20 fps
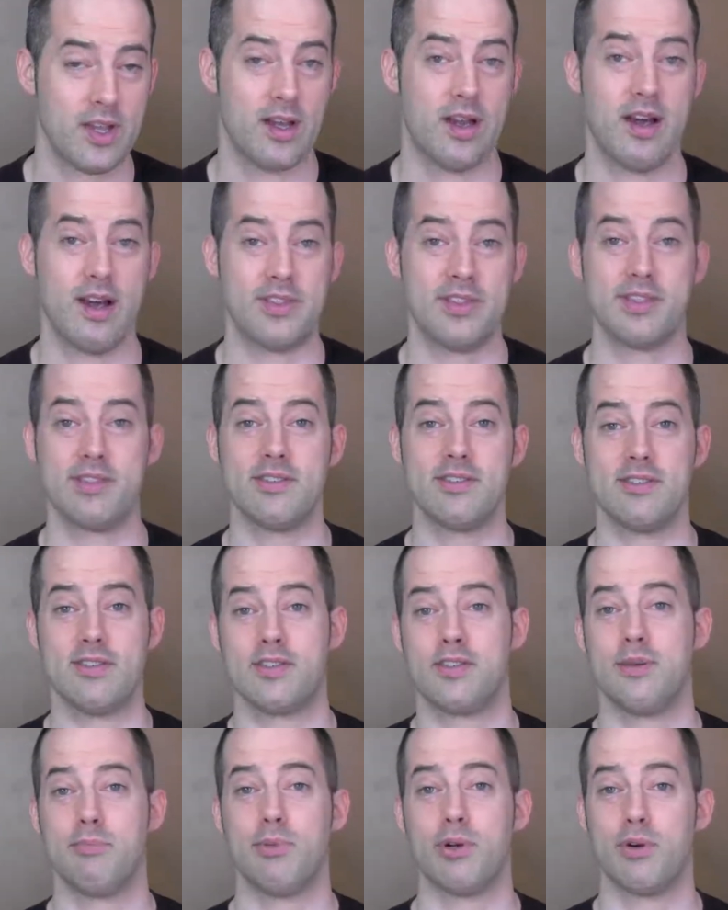Uh, and this is
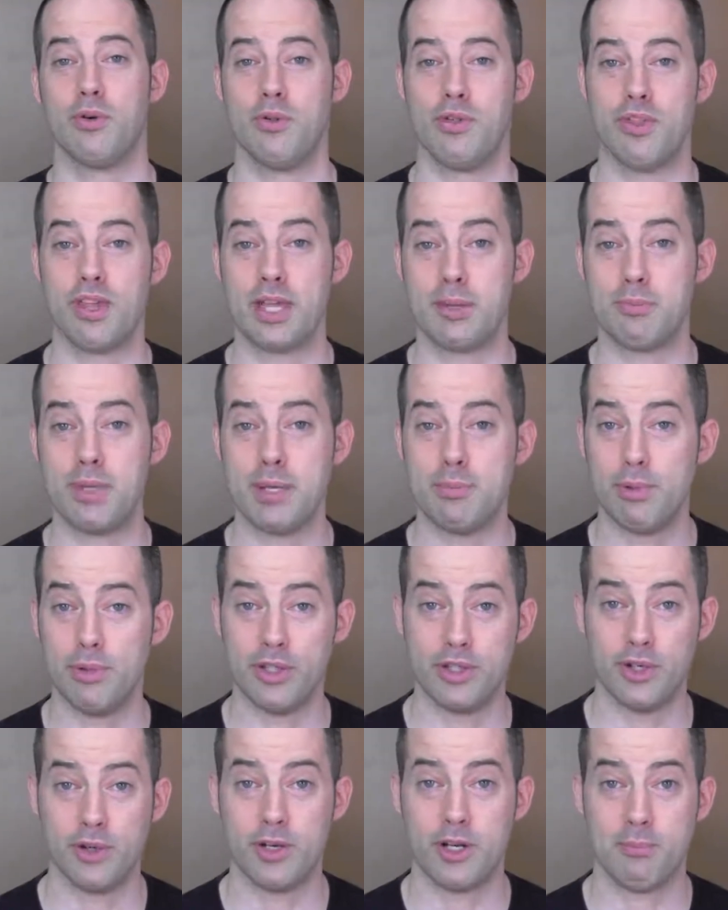a typical thing
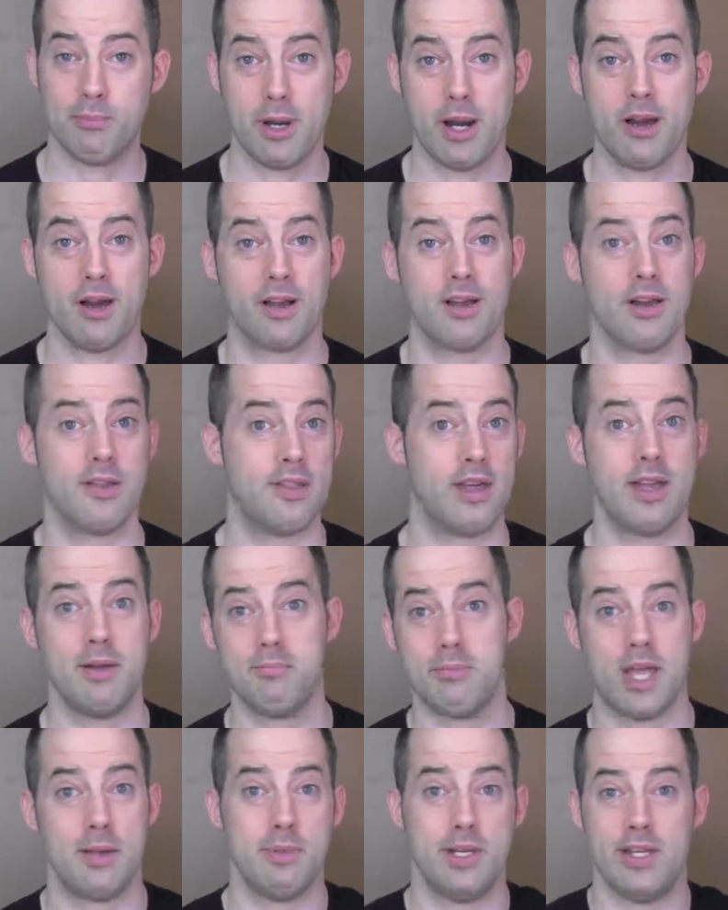people do in America.
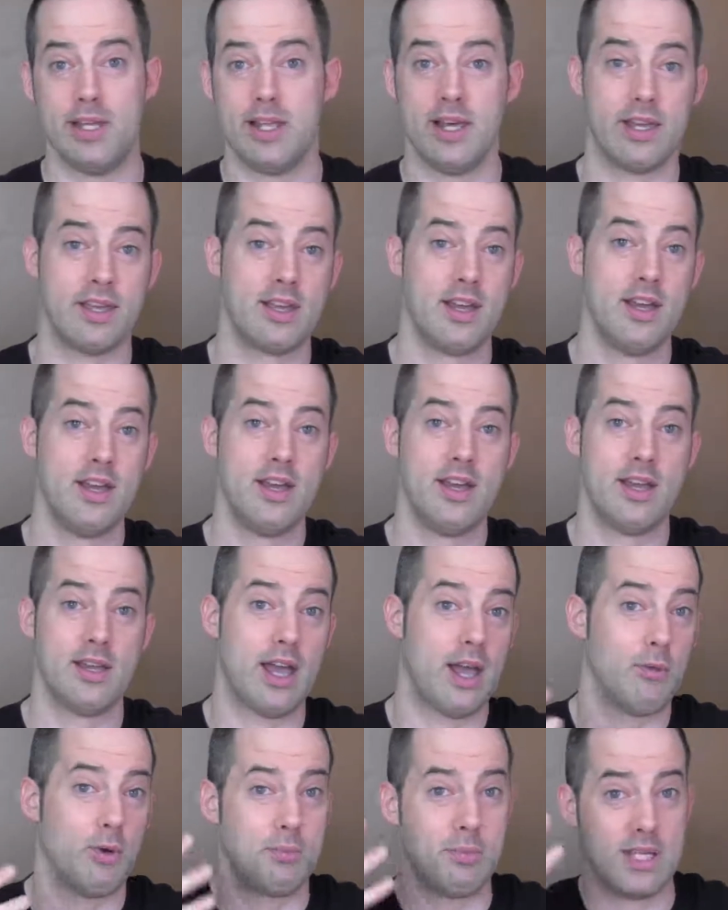They maybe like,
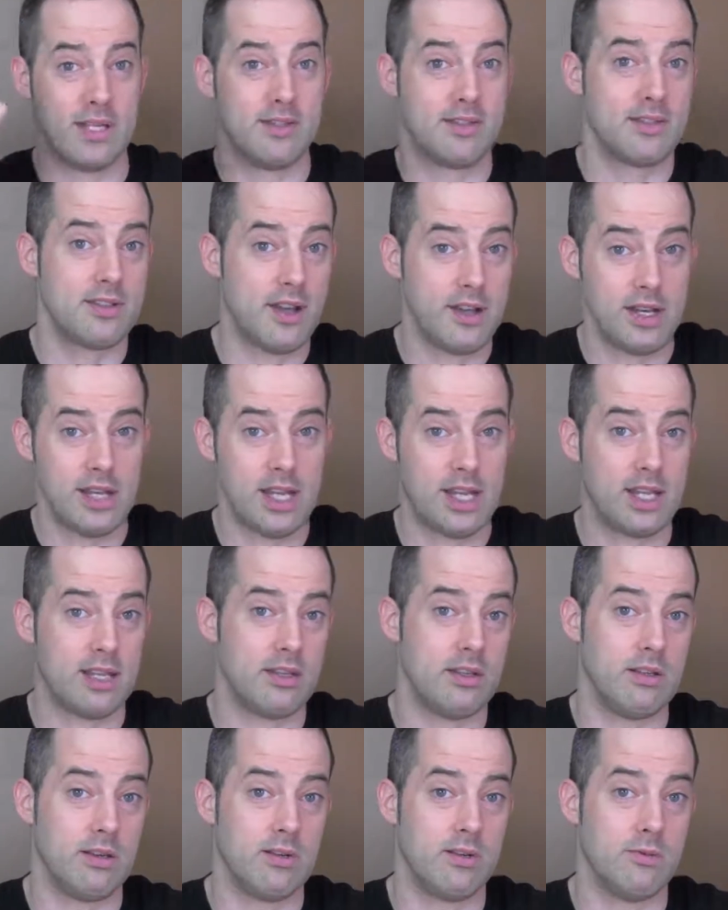I would be
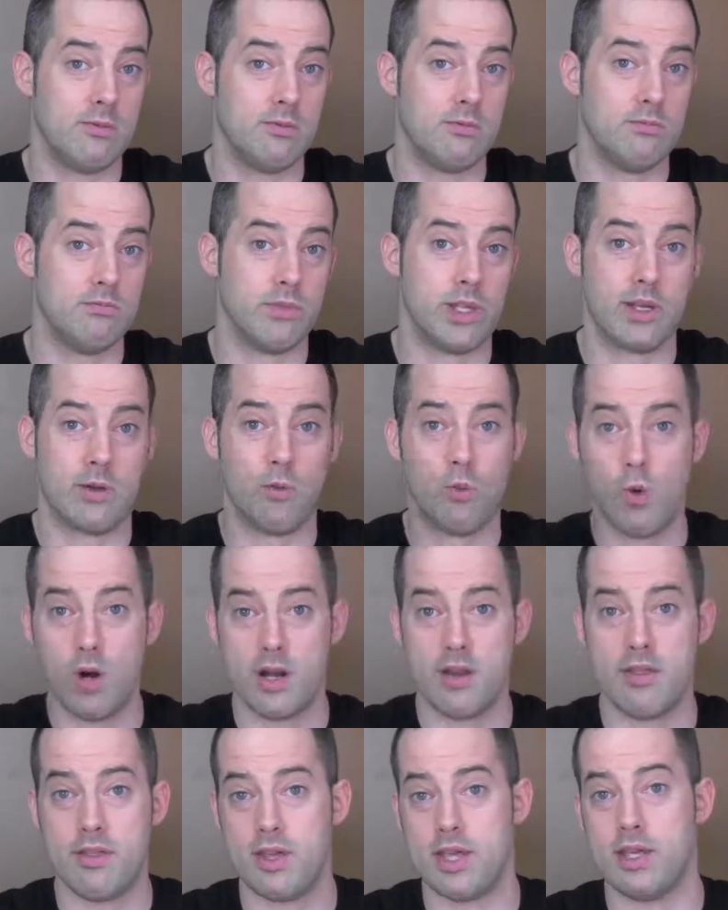studying, you know, like
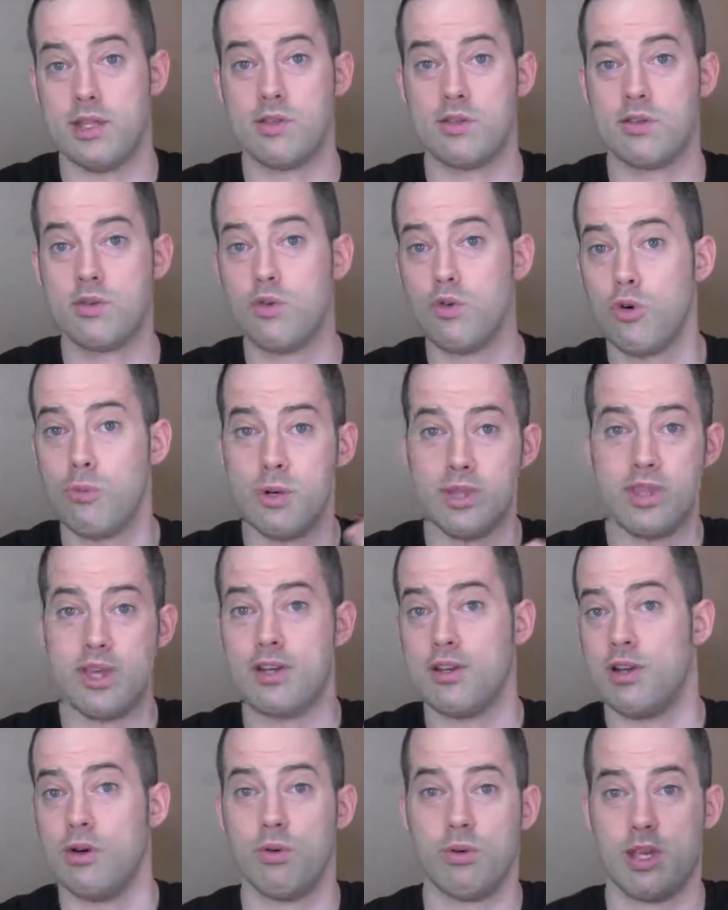one thing in school, but
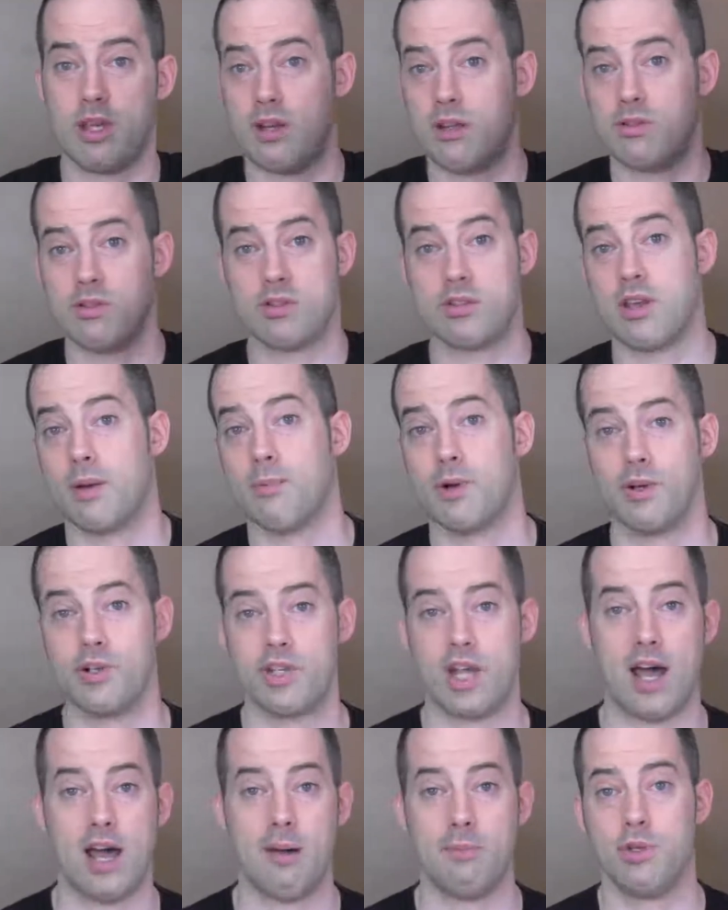then go get a summer
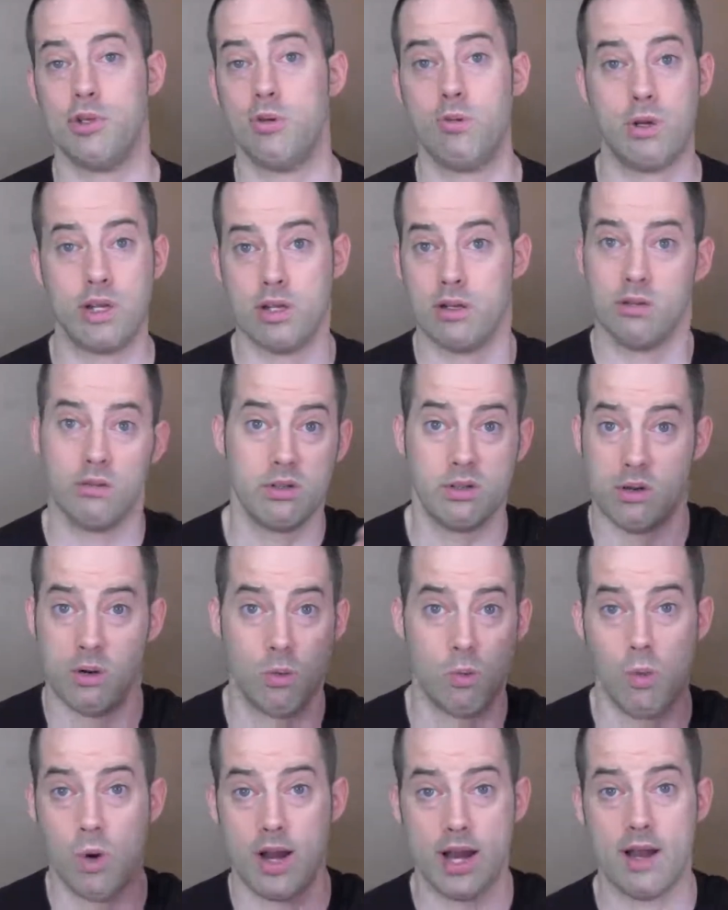job doing, you
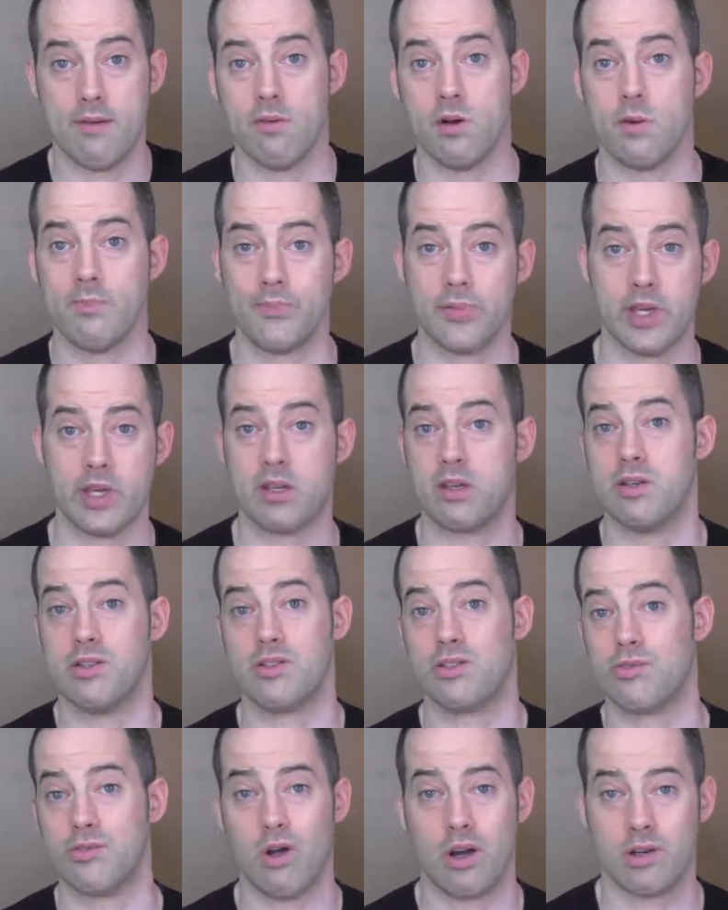know, whatever, like
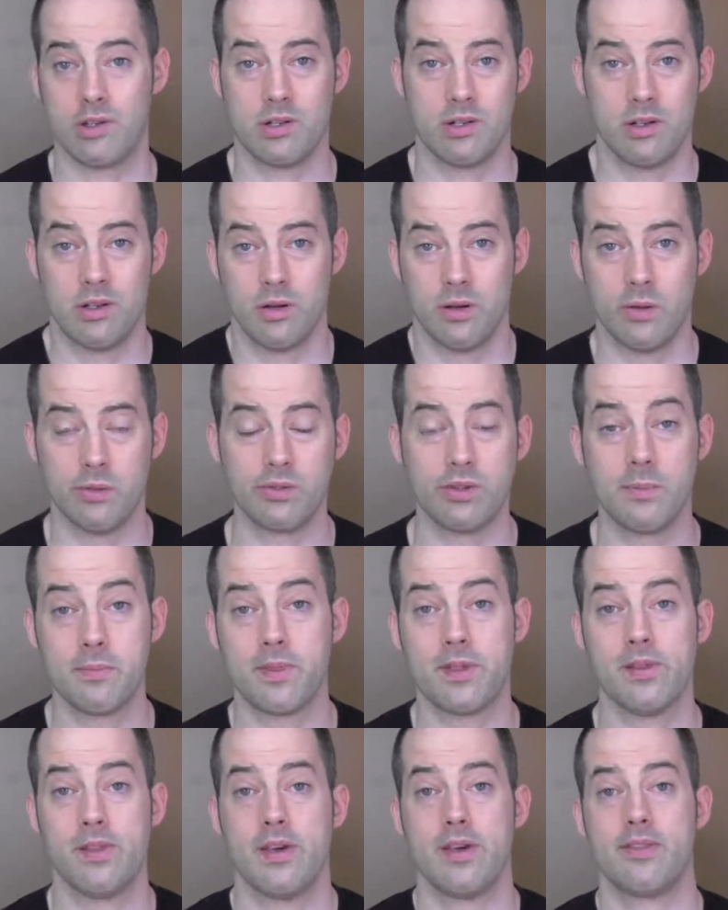construction or
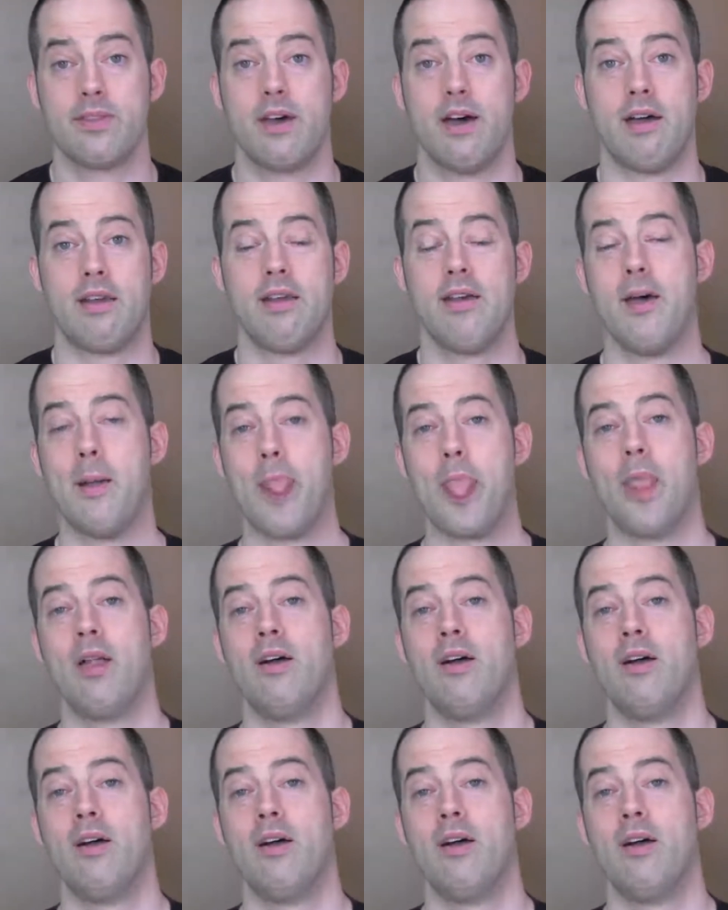something like that,